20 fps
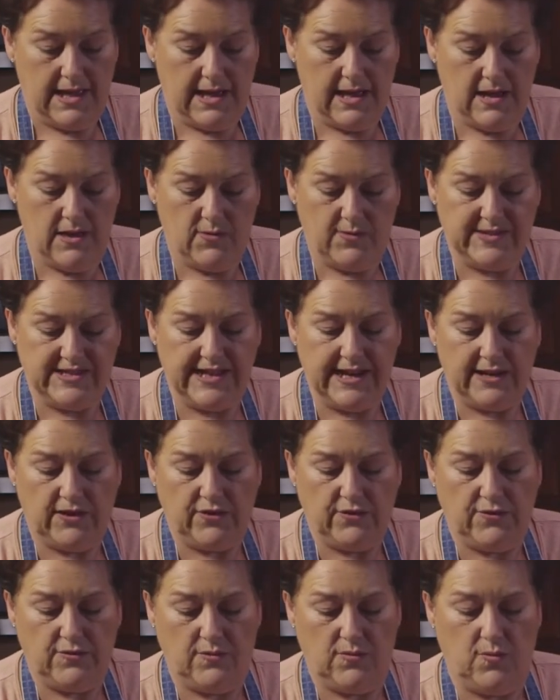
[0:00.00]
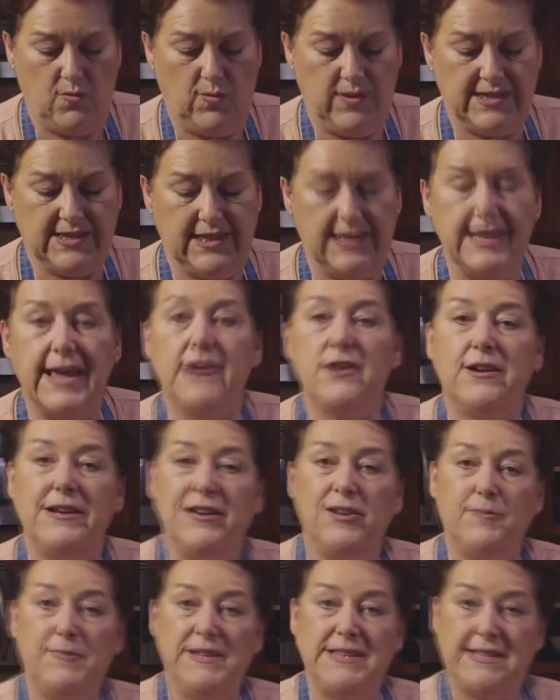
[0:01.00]
I always like to whisk the egg a
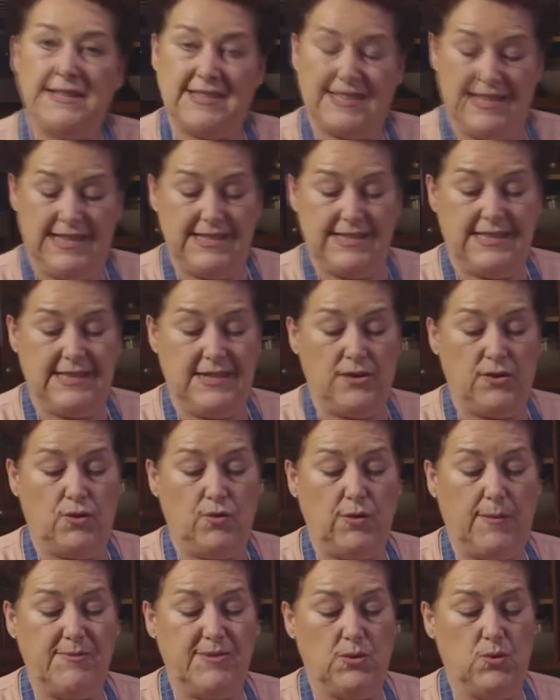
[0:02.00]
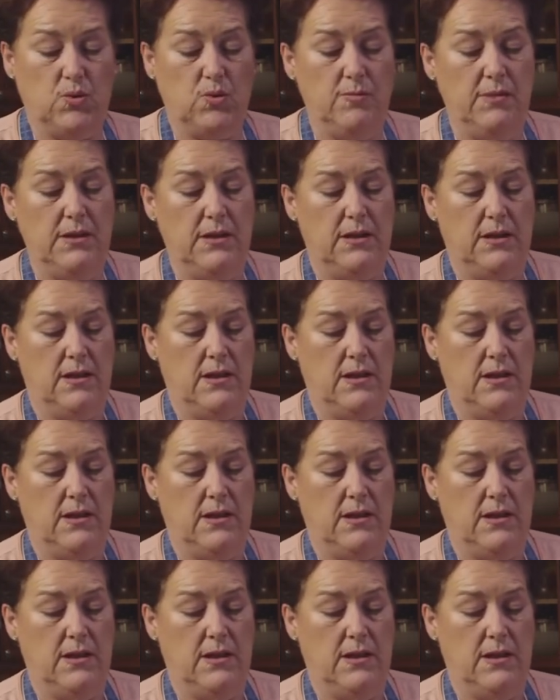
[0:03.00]
little bit, it's easier to absorb.